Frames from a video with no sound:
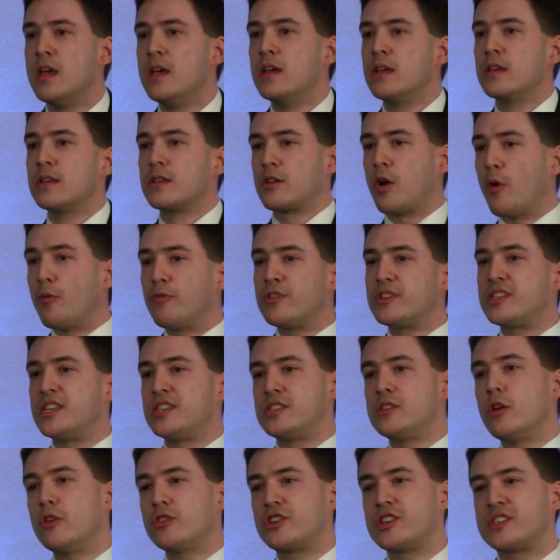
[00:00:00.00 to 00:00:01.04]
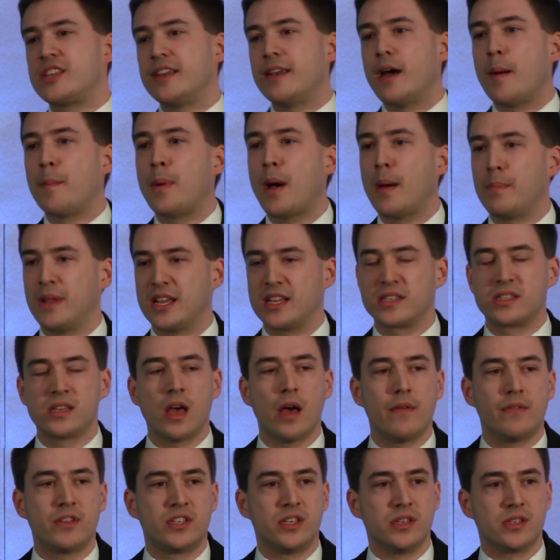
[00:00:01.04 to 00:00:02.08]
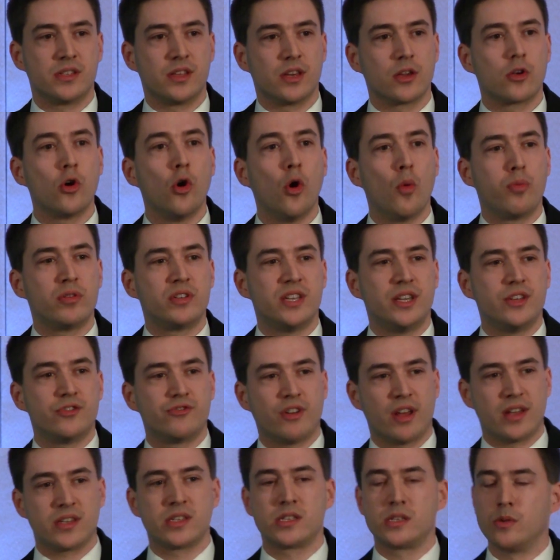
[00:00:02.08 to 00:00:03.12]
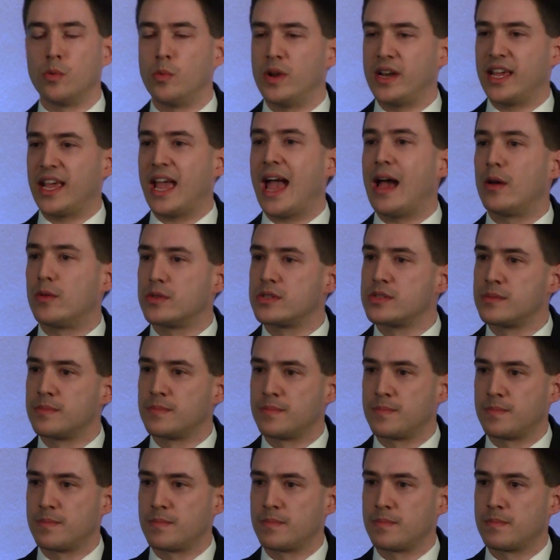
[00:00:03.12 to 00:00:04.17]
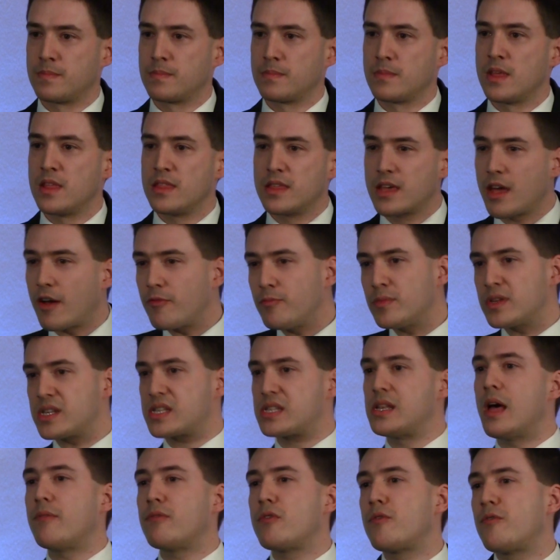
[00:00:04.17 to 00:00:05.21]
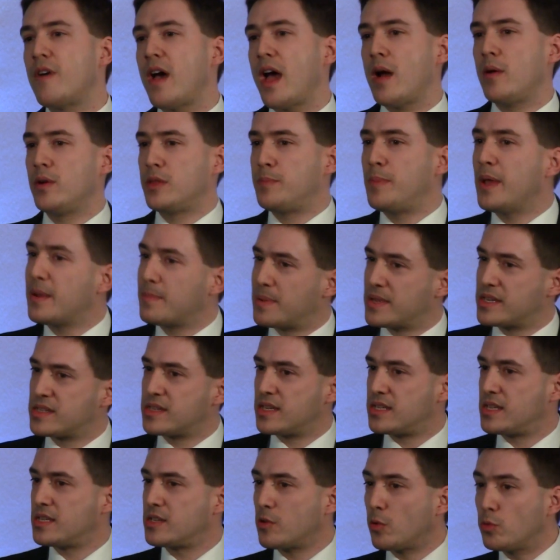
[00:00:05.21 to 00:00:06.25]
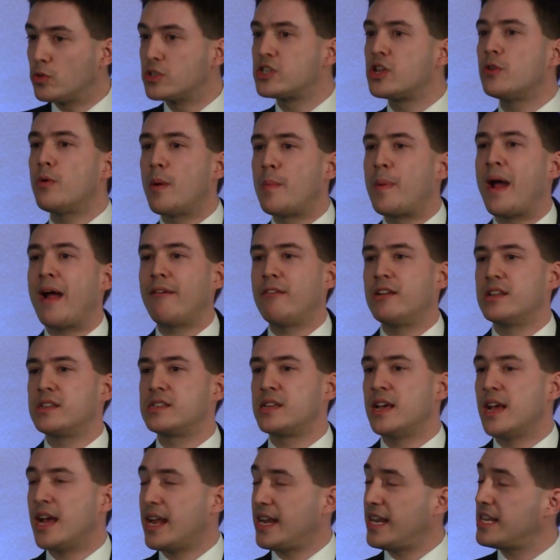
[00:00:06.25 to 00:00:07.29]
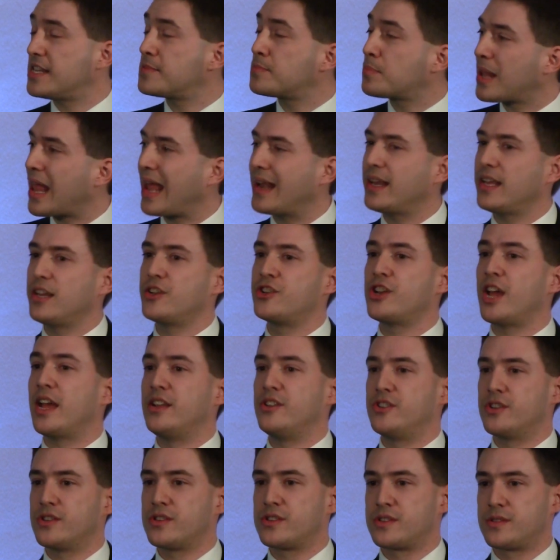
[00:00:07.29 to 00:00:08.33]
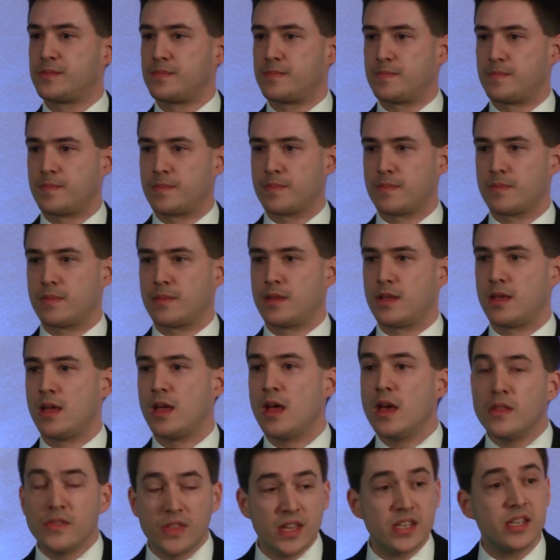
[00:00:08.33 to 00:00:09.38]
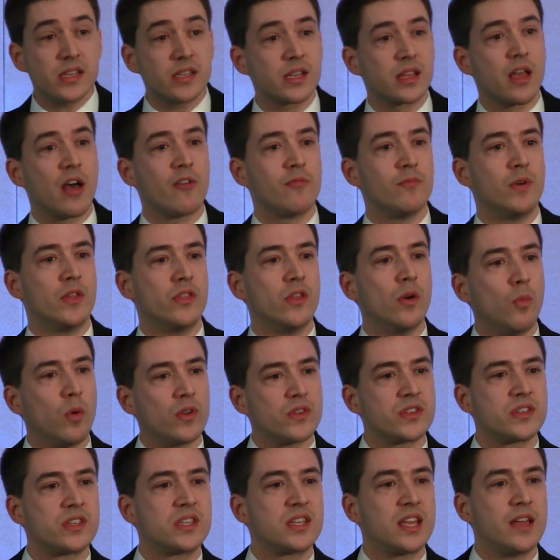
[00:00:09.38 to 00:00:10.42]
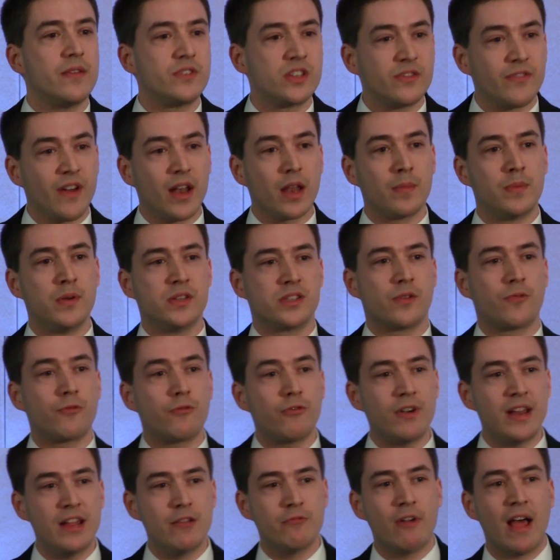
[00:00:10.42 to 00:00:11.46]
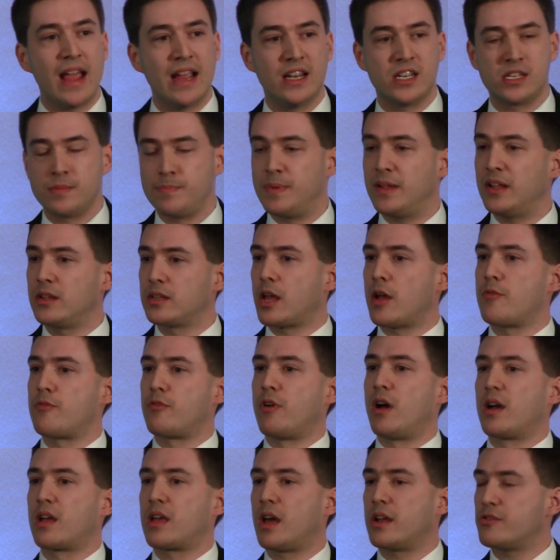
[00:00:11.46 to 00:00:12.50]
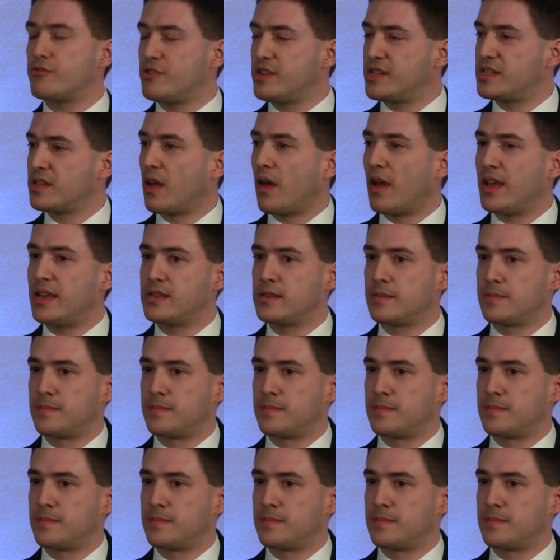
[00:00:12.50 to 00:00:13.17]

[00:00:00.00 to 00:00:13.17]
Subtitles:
Conference, it's not just in our public services that corporate interests are winning out. The government's love affair with big business is all too apparent in its planning changes. This is a government that wants to give developers a free rein to build over our countryside.